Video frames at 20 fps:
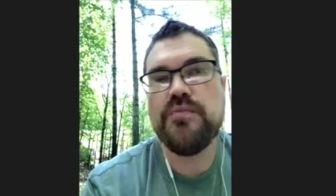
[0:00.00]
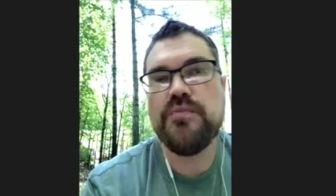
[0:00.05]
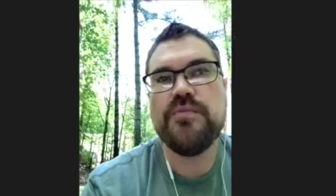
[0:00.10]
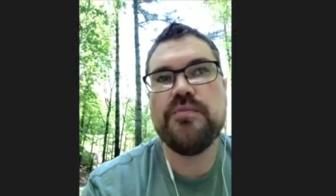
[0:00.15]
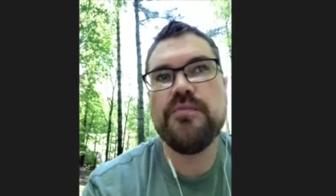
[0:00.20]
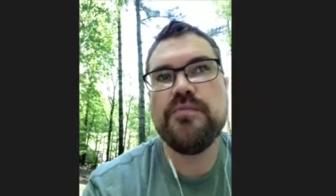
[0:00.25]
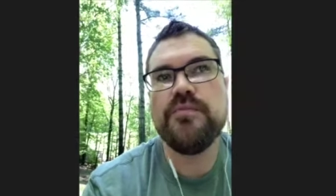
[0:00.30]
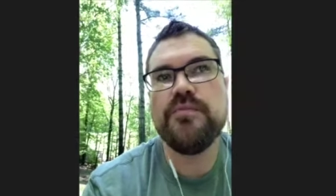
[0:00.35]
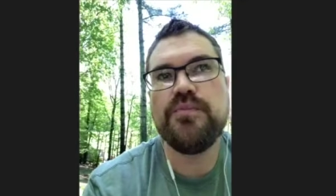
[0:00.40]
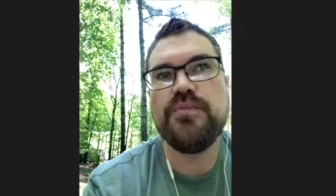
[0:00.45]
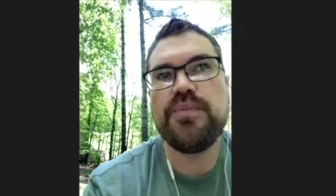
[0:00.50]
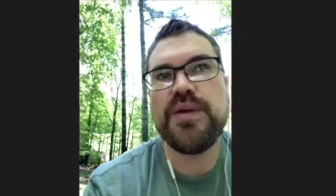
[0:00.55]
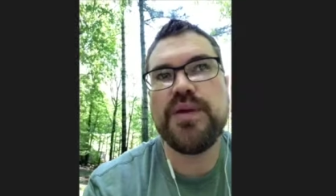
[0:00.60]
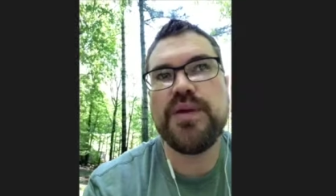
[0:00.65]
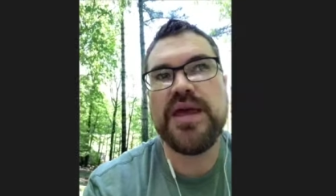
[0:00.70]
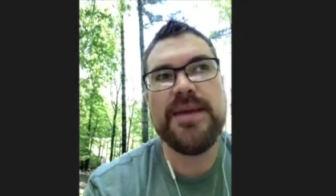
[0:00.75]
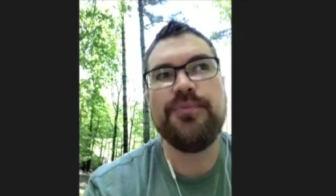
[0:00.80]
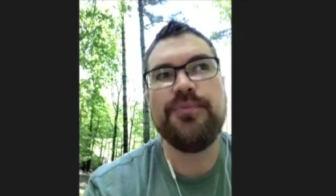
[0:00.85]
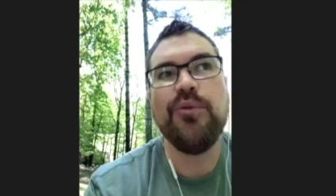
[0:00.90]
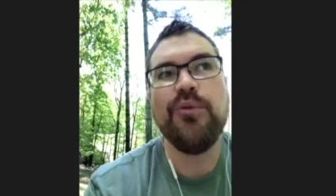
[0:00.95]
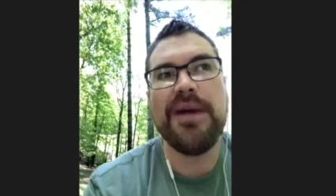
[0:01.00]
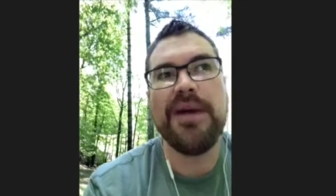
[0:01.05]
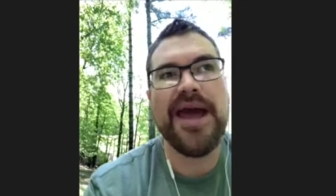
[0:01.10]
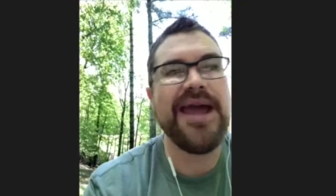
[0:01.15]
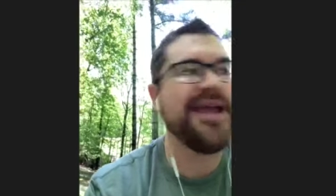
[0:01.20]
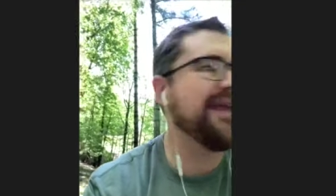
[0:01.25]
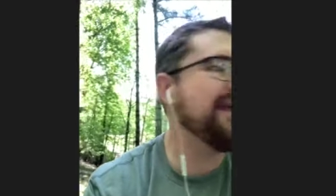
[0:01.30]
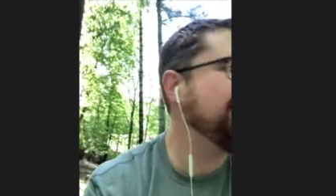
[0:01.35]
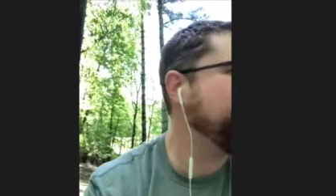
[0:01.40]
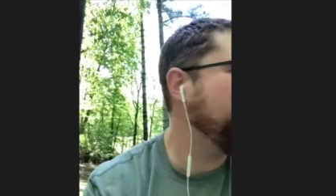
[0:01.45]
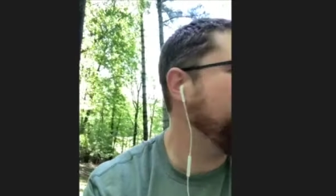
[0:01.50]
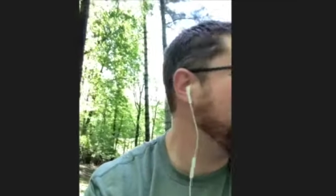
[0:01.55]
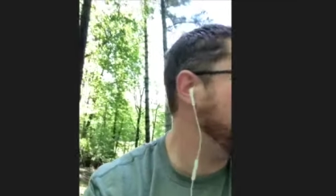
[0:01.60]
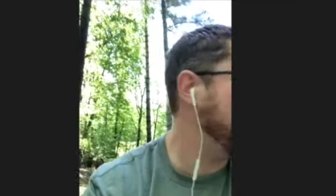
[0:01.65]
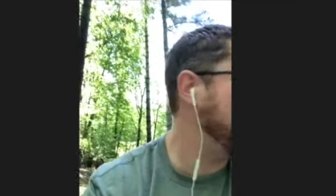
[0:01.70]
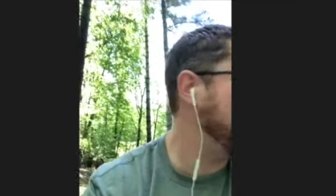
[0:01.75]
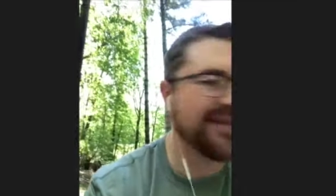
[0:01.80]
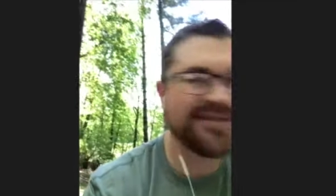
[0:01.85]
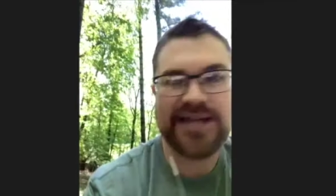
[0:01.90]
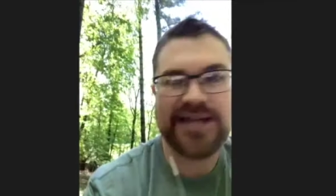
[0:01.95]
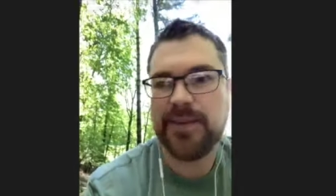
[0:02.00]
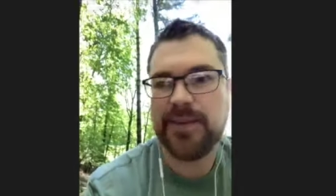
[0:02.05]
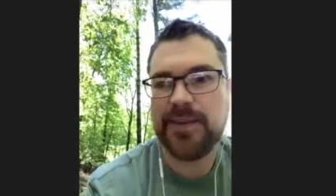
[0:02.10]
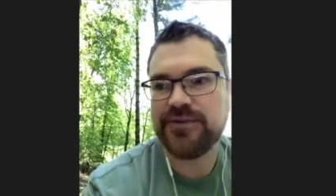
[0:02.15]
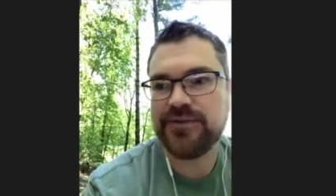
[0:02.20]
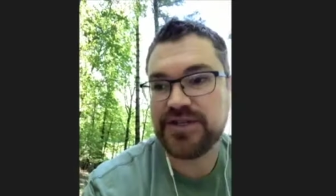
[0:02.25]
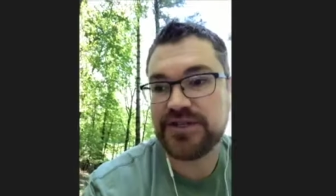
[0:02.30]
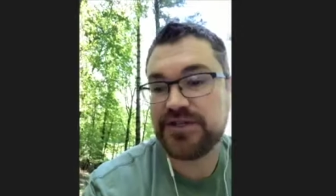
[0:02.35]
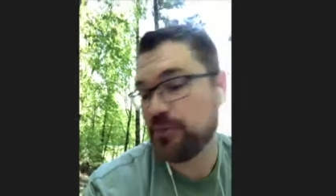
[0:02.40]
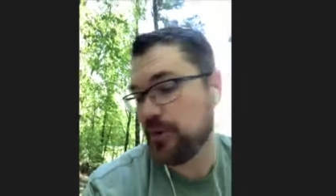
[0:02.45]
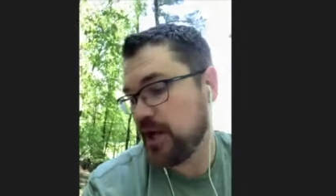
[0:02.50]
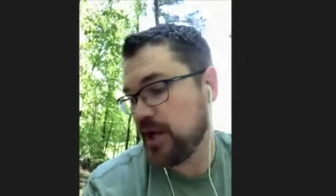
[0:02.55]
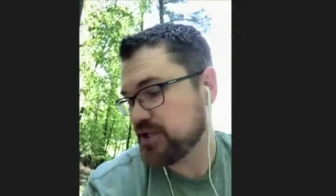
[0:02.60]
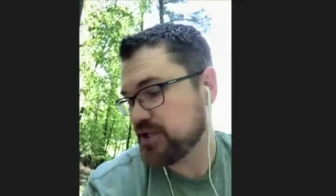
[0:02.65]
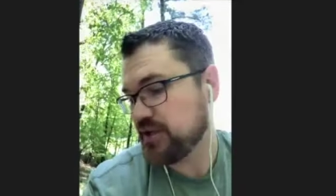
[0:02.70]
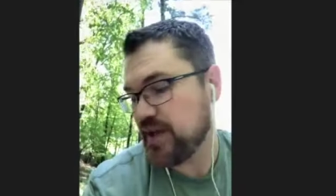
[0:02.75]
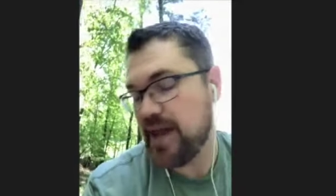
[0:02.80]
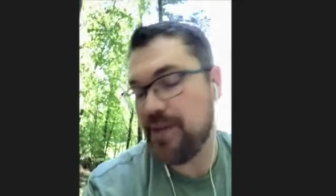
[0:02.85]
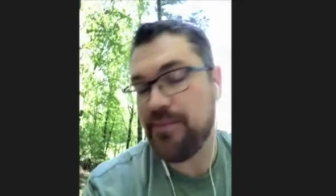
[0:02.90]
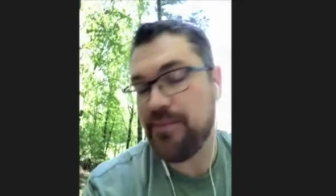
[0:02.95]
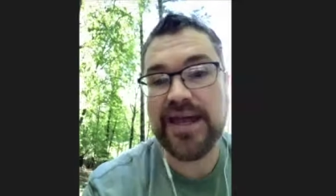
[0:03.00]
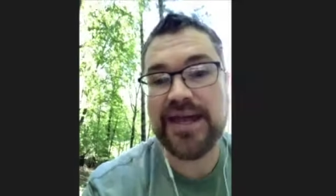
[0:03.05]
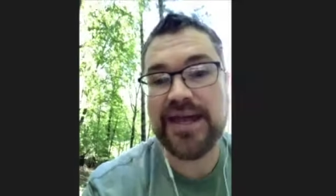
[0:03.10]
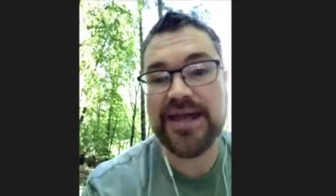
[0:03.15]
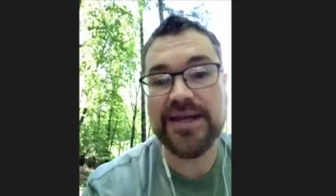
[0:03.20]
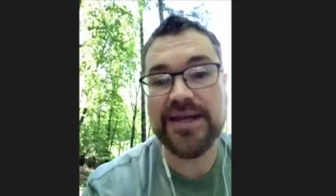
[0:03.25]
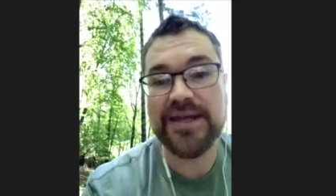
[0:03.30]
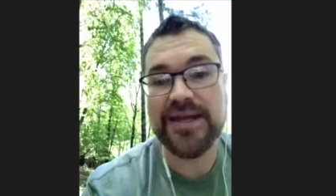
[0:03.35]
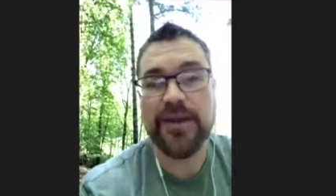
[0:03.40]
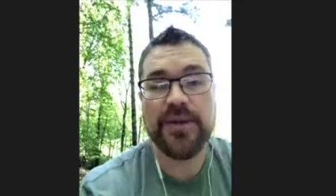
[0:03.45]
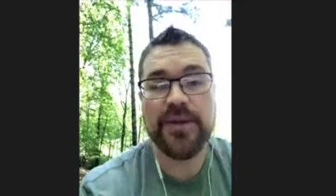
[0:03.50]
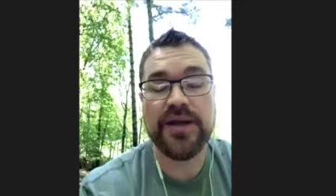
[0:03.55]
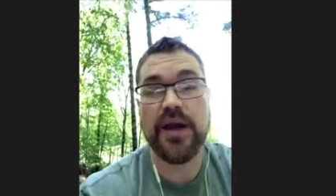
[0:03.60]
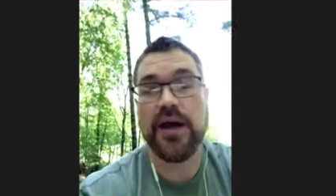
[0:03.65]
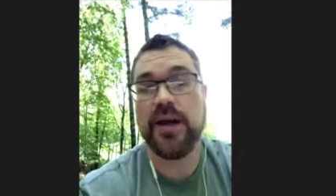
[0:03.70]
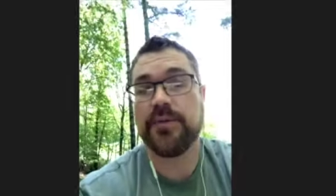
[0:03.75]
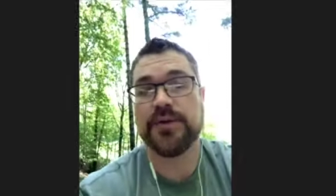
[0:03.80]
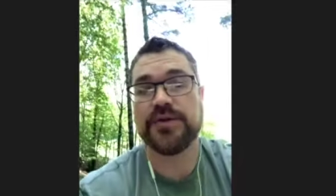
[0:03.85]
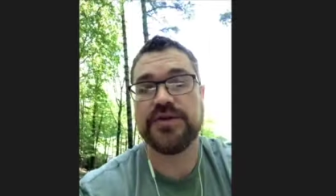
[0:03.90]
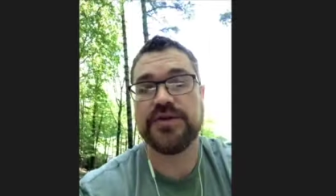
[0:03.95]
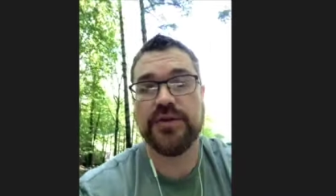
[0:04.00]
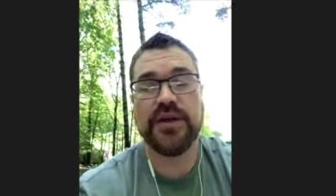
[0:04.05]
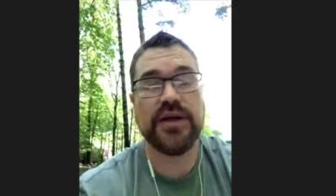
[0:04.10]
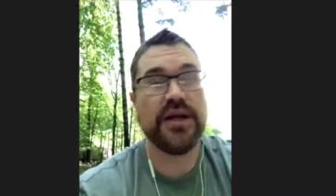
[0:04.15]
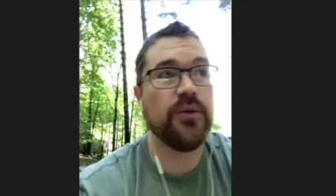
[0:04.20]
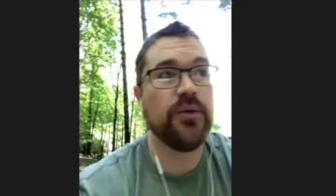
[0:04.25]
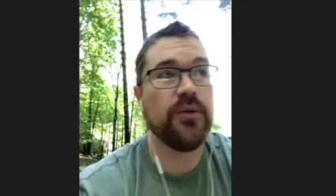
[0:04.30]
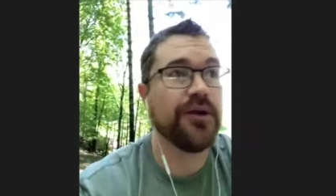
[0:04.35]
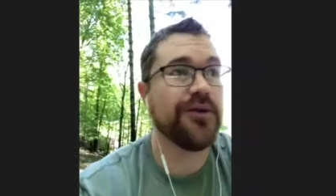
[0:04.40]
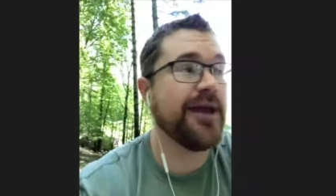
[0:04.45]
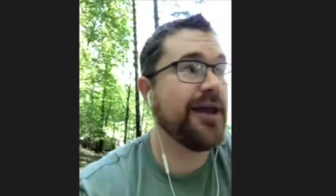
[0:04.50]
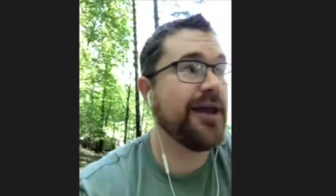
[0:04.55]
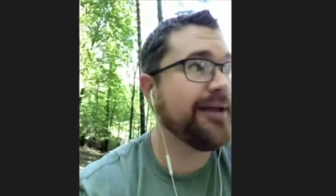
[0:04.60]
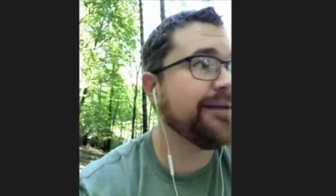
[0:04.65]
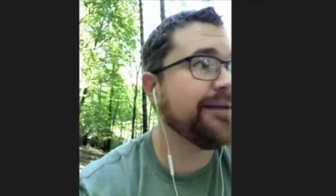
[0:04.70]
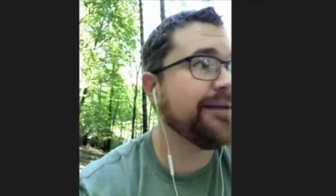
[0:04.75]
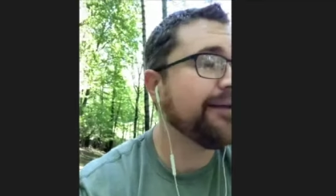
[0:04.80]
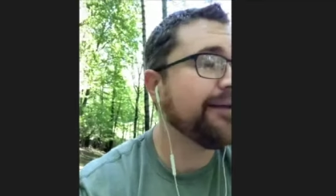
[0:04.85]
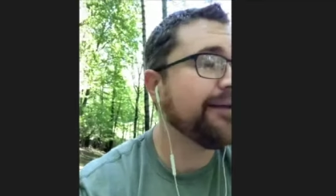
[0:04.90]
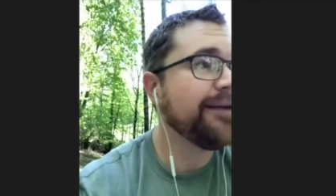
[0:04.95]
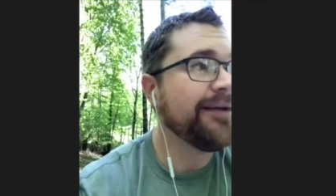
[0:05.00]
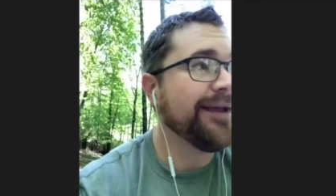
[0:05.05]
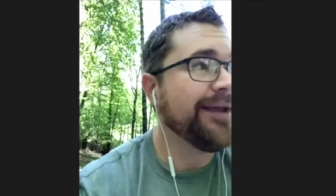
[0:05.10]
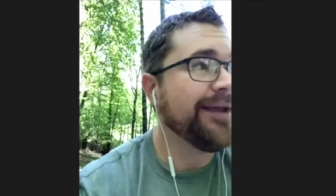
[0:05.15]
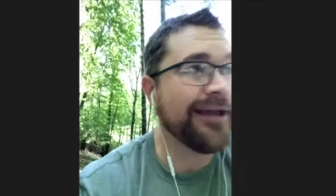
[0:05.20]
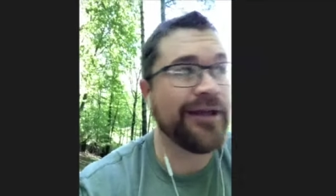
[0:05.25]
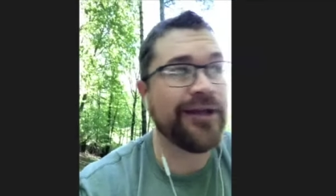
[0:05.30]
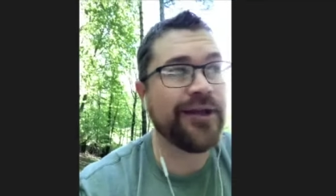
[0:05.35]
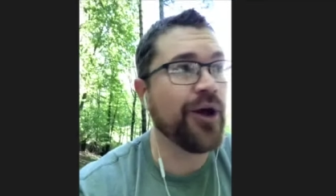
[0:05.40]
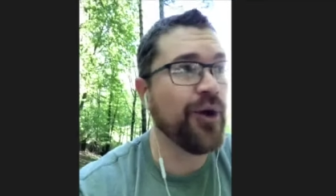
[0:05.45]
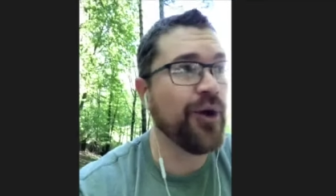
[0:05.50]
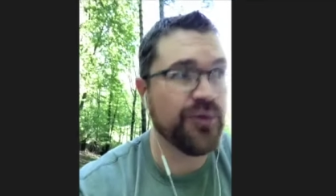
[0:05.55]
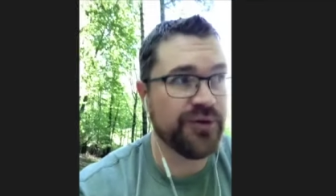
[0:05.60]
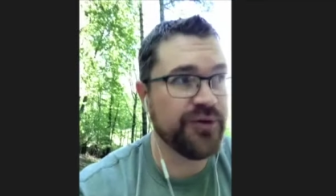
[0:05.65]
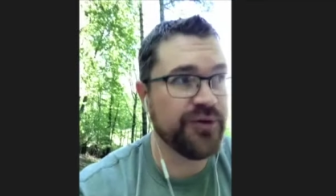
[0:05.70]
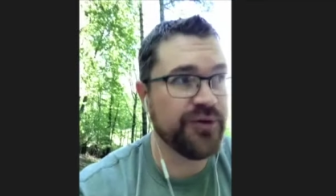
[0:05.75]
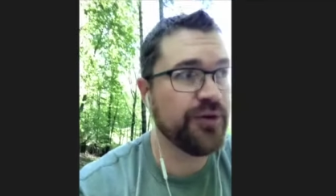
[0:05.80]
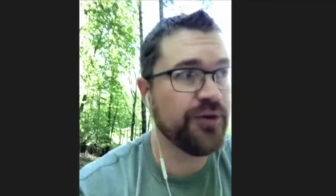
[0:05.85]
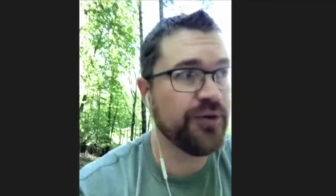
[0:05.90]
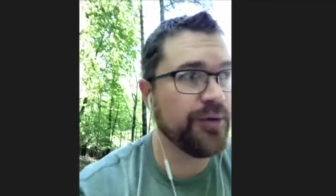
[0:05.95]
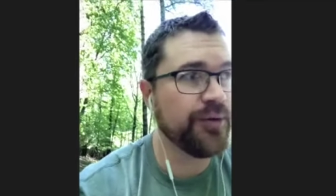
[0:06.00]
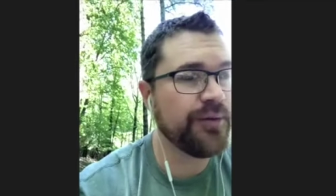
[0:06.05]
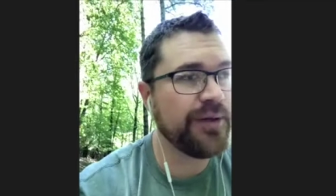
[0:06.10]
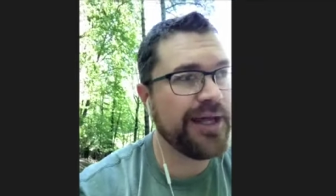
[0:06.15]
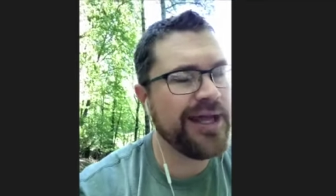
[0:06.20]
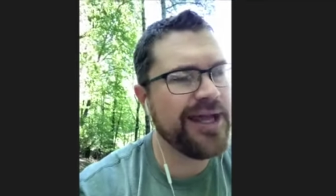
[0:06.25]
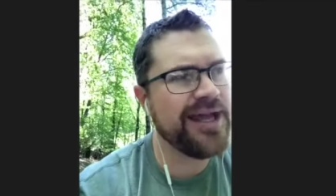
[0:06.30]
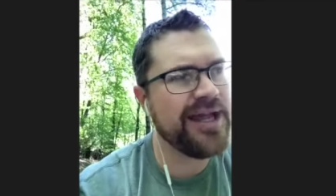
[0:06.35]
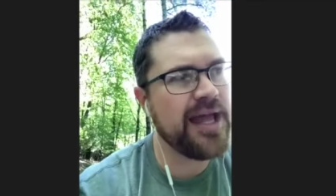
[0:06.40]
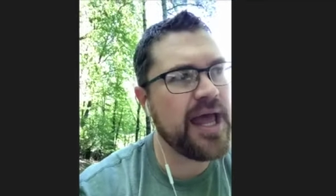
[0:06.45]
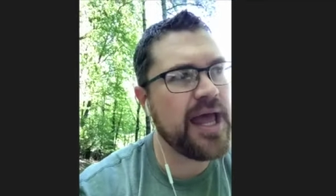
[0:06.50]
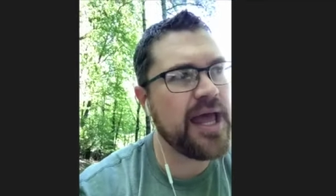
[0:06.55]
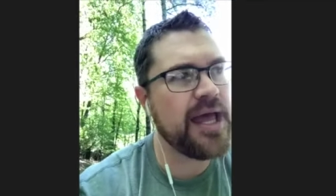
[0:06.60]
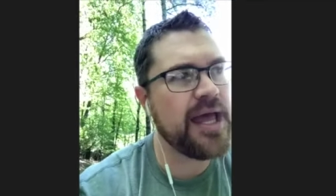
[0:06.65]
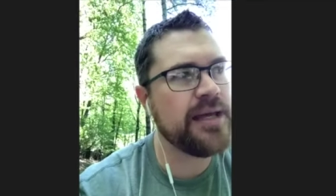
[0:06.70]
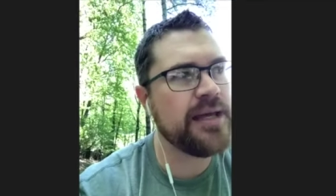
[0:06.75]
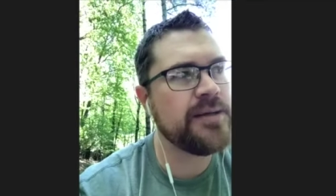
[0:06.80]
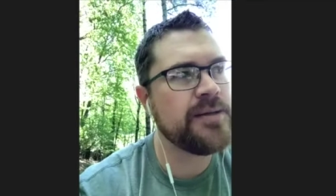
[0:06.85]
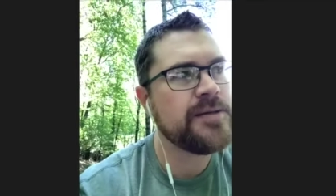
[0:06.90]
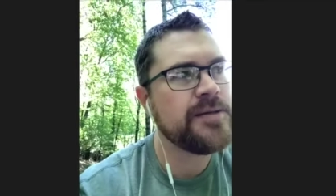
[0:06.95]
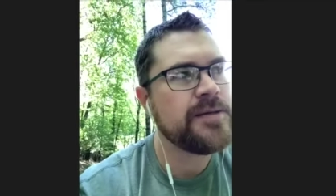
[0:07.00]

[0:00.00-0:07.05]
people may end up in that type of situation. They may end up in an opportunity where they get a golden doodle and, and